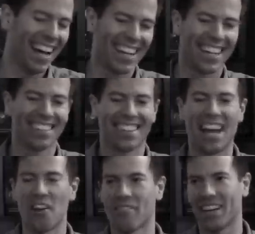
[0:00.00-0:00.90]
I doubt that
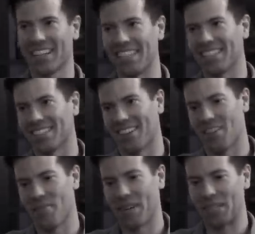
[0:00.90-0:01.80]
the health violations are
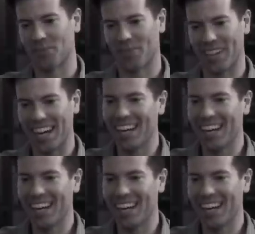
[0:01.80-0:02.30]
their biggest worry.